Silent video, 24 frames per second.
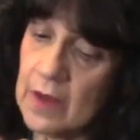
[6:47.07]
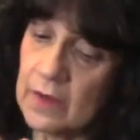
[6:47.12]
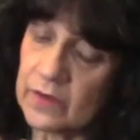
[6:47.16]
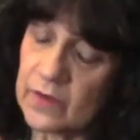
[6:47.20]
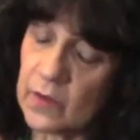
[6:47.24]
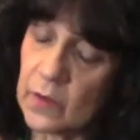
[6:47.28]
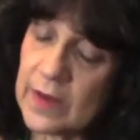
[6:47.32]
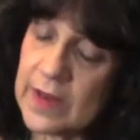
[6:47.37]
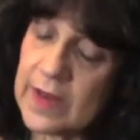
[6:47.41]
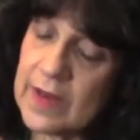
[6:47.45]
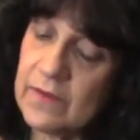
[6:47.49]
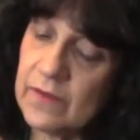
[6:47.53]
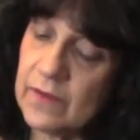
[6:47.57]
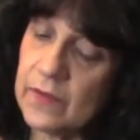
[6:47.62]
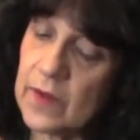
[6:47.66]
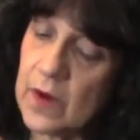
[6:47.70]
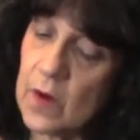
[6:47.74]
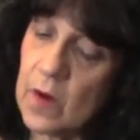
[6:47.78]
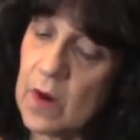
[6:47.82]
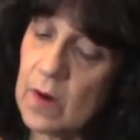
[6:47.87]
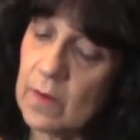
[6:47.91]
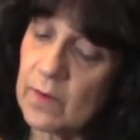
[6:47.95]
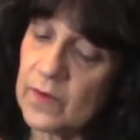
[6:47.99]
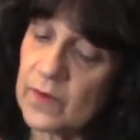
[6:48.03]
So even
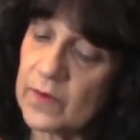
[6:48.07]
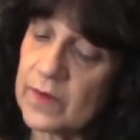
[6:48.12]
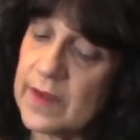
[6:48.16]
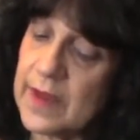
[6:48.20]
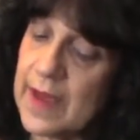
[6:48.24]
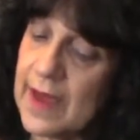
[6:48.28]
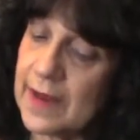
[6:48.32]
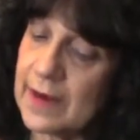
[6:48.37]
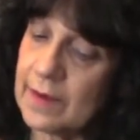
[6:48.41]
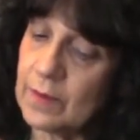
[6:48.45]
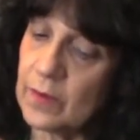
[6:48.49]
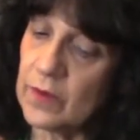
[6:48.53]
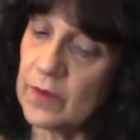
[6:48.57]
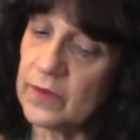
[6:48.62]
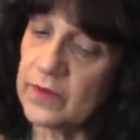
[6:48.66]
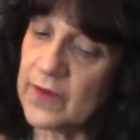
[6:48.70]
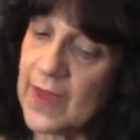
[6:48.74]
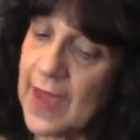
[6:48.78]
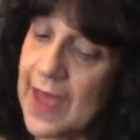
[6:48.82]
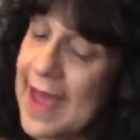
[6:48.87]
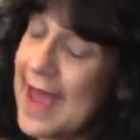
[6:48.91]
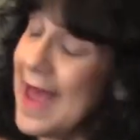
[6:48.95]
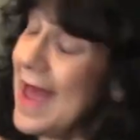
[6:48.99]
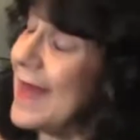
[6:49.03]
though Hope for the
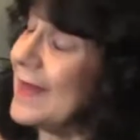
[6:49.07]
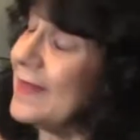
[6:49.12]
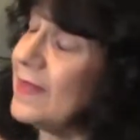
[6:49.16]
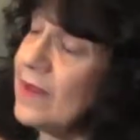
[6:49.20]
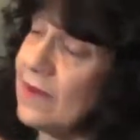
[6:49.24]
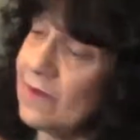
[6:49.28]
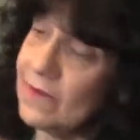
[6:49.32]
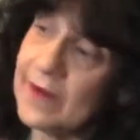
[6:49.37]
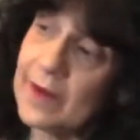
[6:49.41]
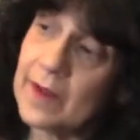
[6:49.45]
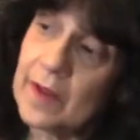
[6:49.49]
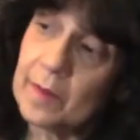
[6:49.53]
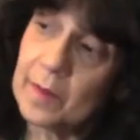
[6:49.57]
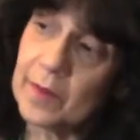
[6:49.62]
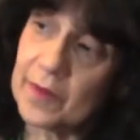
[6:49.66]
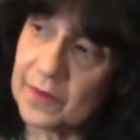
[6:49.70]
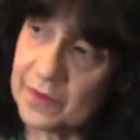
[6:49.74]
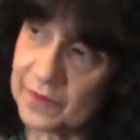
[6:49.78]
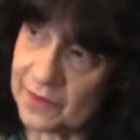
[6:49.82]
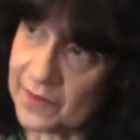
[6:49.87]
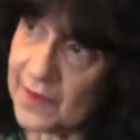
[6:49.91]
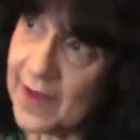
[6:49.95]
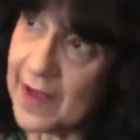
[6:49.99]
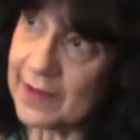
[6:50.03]
Animals had the available
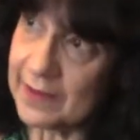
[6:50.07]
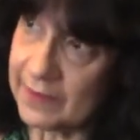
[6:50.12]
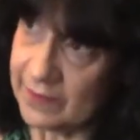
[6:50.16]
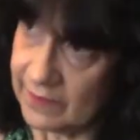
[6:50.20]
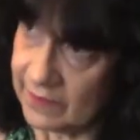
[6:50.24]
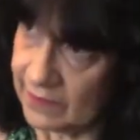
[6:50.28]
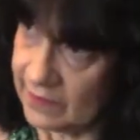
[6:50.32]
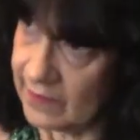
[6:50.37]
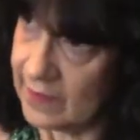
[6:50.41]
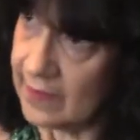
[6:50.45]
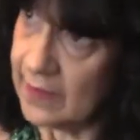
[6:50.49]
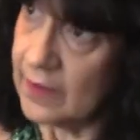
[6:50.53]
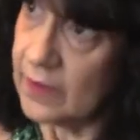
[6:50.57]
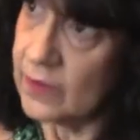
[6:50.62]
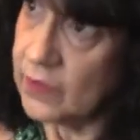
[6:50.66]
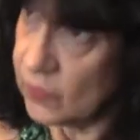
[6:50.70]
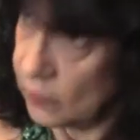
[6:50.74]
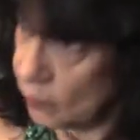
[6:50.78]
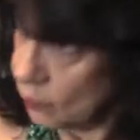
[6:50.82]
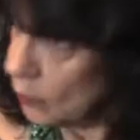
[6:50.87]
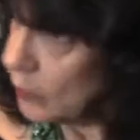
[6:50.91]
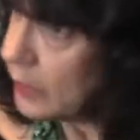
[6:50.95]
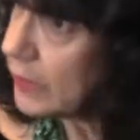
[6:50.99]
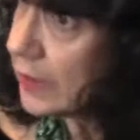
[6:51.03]
funds
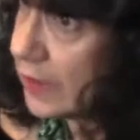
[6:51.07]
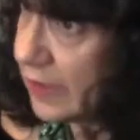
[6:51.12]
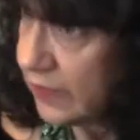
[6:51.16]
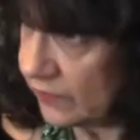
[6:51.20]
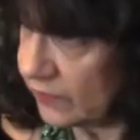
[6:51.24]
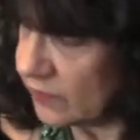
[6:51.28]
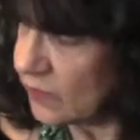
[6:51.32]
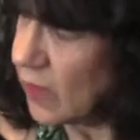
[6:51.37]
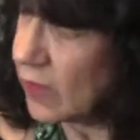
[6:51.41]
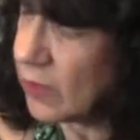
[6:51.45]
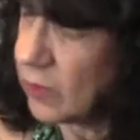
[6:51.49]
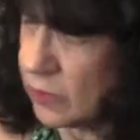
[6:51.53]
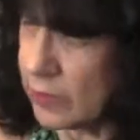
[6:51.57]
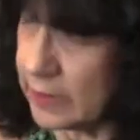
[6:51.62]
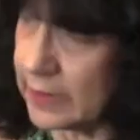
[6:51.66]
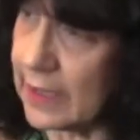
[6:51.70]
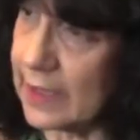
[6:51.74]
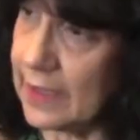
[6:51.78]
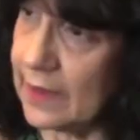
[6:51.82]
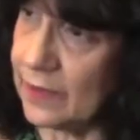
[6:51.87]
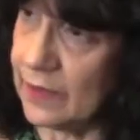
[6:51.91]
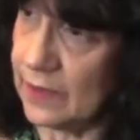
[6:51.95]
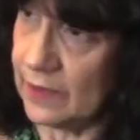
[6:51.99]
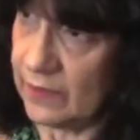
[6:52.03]
to really start
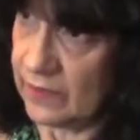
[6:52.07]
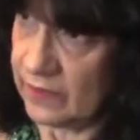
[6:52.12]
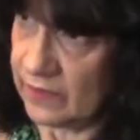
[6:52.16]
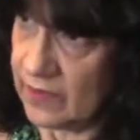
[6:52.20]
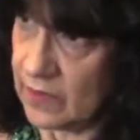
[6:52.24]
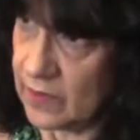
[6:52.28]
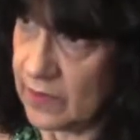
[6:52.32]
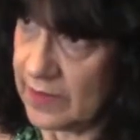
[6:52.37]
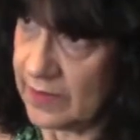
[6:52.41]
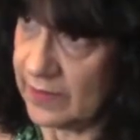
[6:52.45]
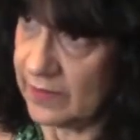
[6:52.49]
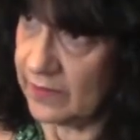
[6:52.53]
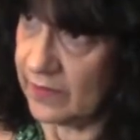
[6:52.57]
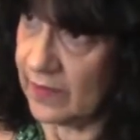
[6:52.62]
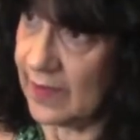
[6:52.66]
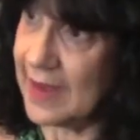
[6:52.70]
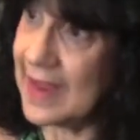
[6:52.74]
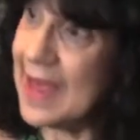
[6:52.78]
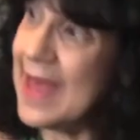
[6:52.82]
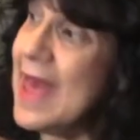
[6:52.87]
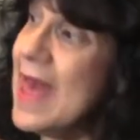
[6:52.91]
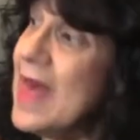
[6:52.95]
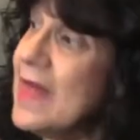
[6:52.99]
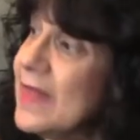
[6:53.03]
looking at this
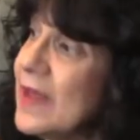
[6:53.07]
seriously,